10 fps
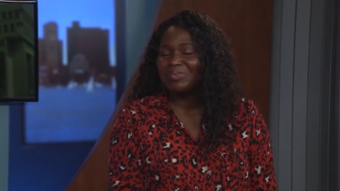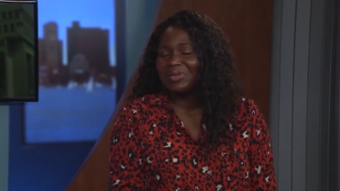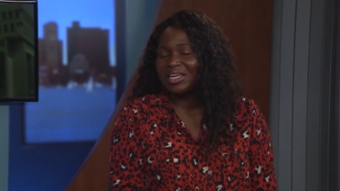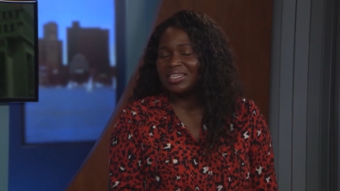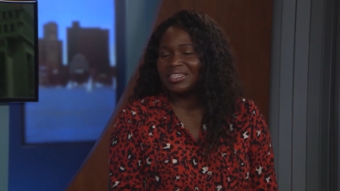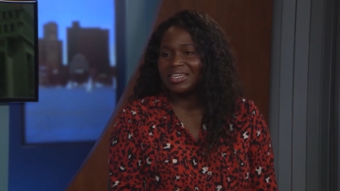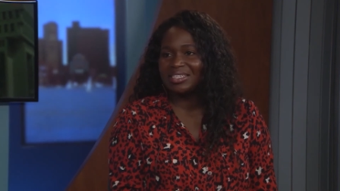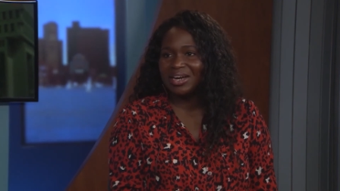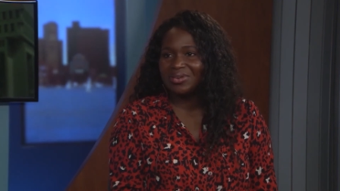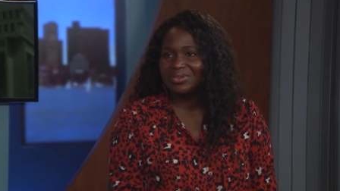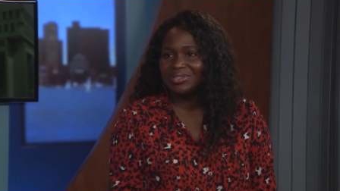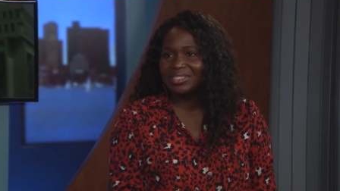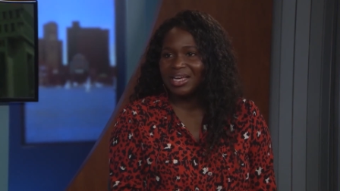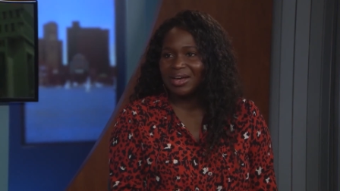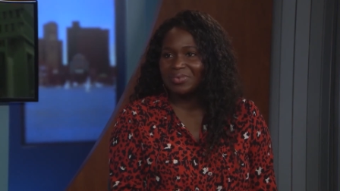He plays at
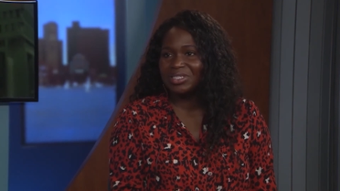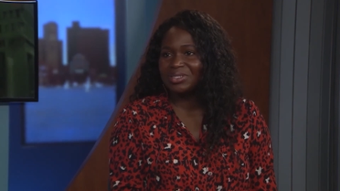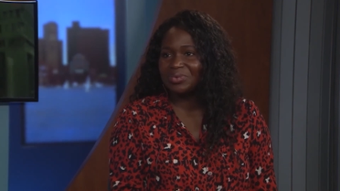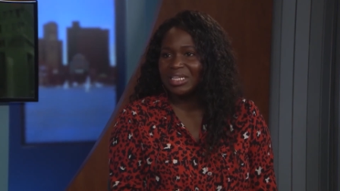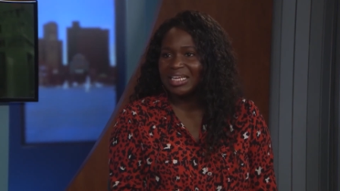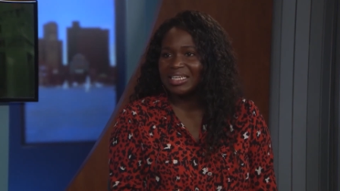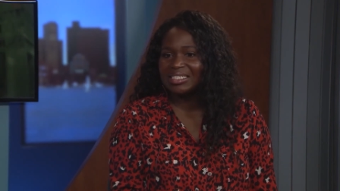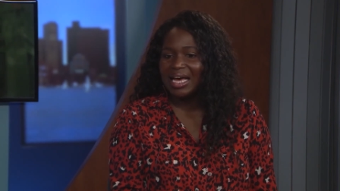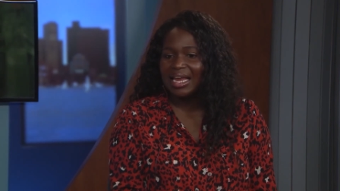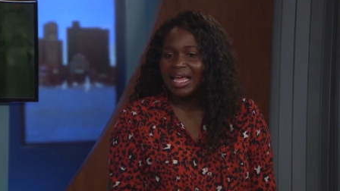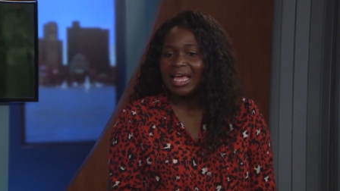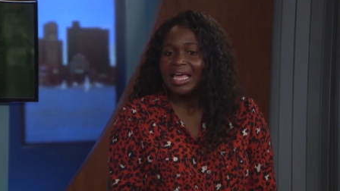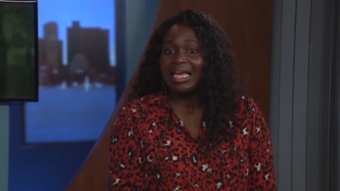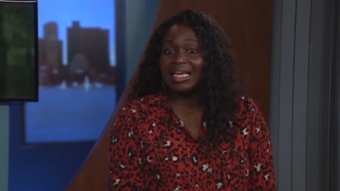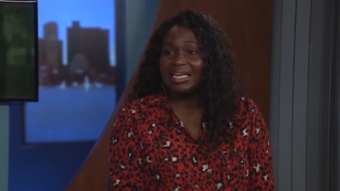Darryl's, which is really exciting.
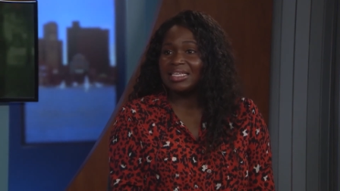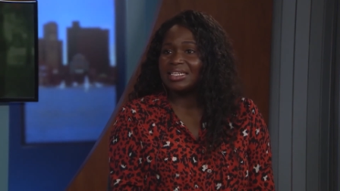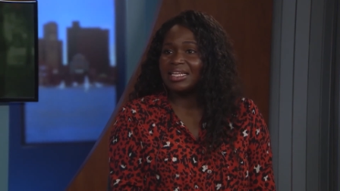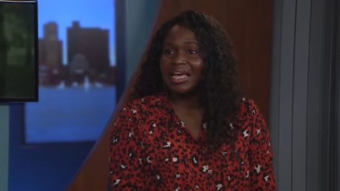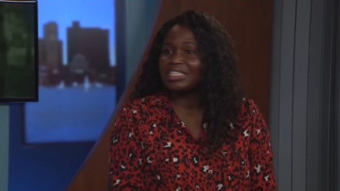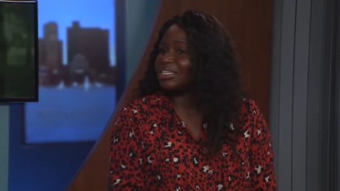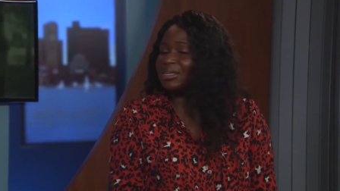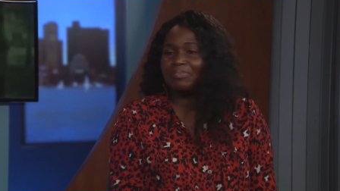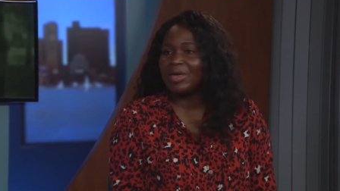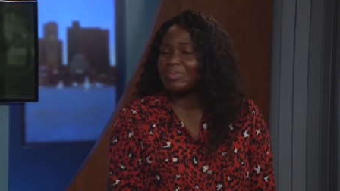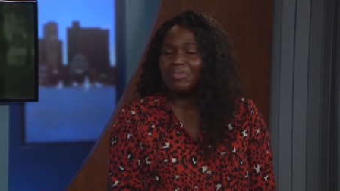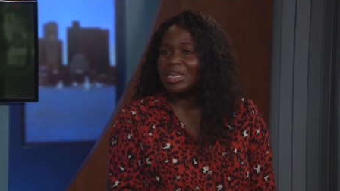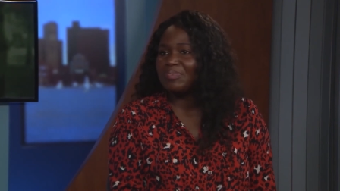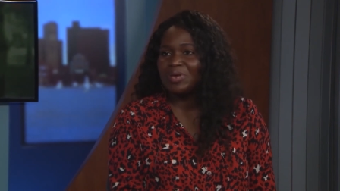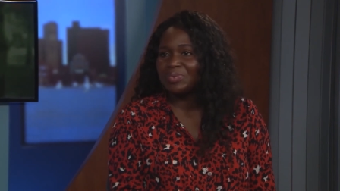He is a legend, and
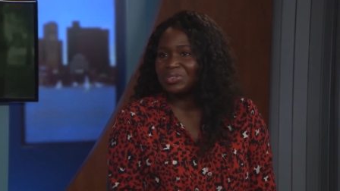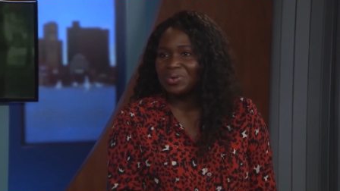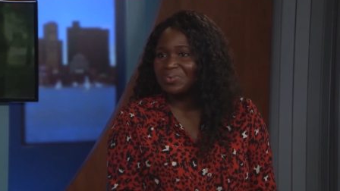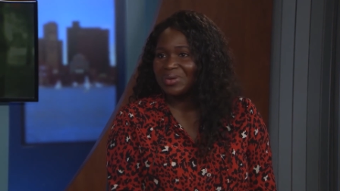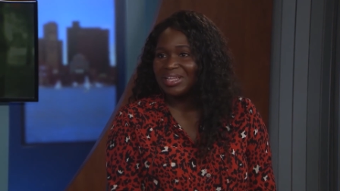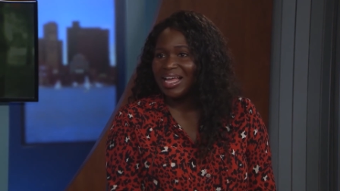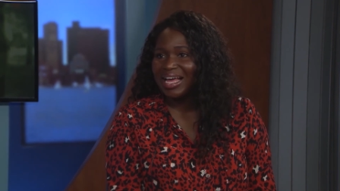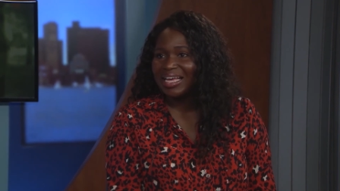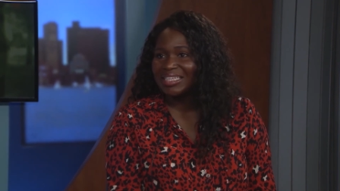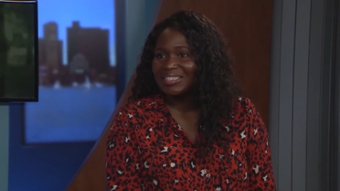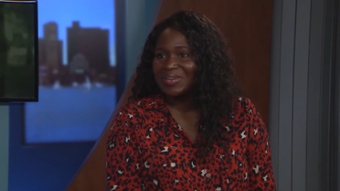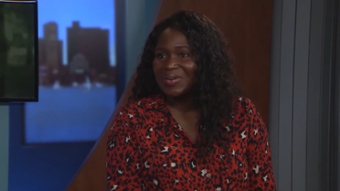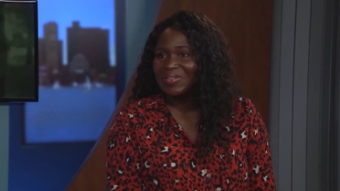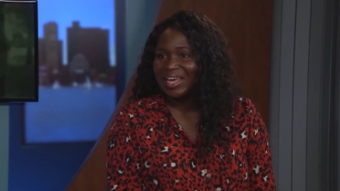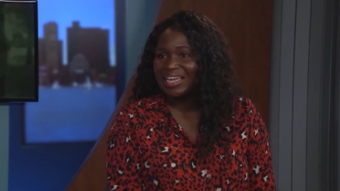many people don't realize, you
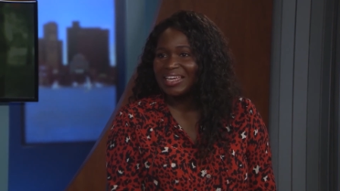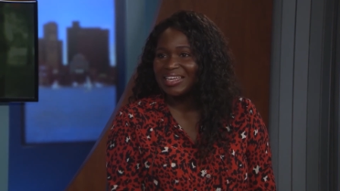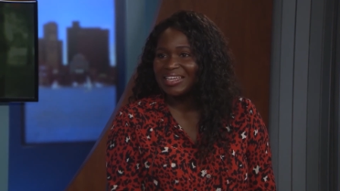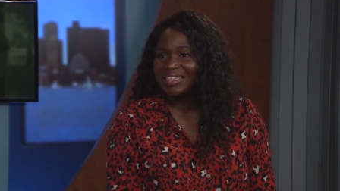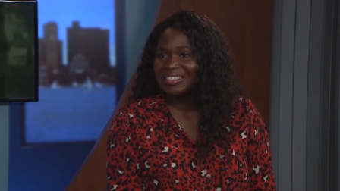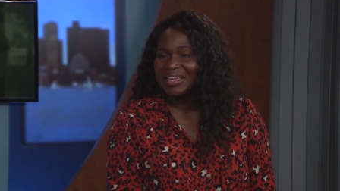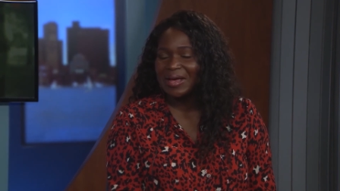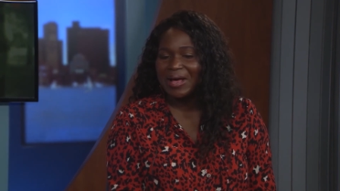know, that he is.